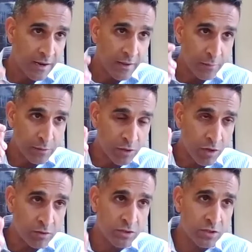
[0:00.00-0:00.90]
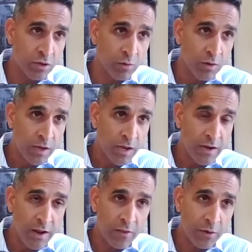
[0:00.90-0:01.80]
Now, there is also
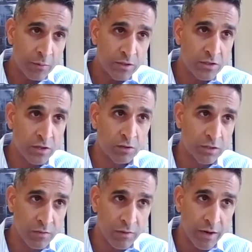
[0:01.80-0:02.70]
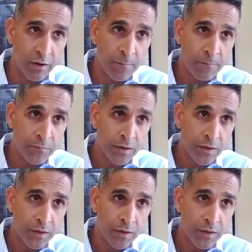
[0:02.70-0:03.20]
another result in there